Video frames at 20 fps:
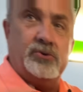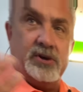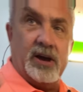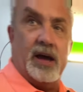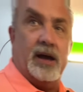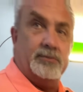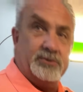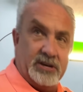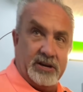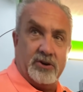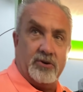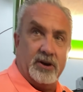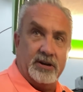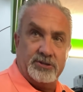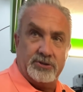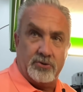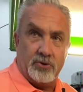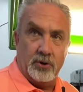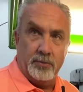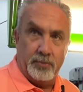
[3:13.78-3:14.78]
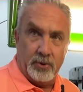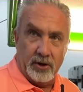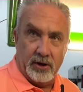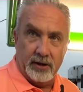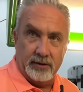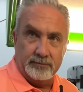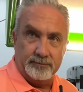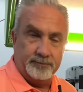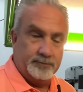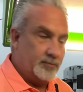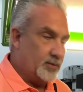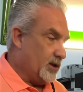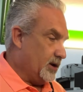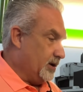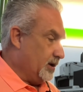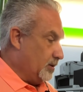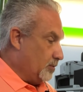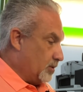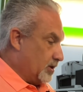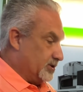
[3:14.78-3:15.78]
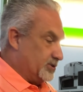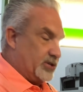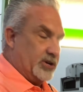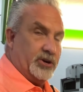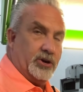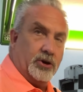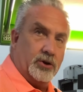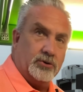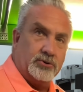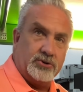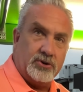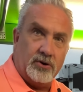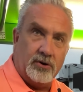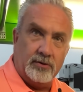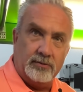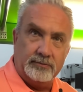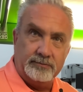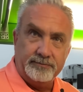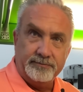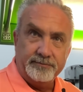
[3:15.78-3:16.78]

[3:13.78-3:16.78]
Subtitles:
times increased throughput. In other words, the user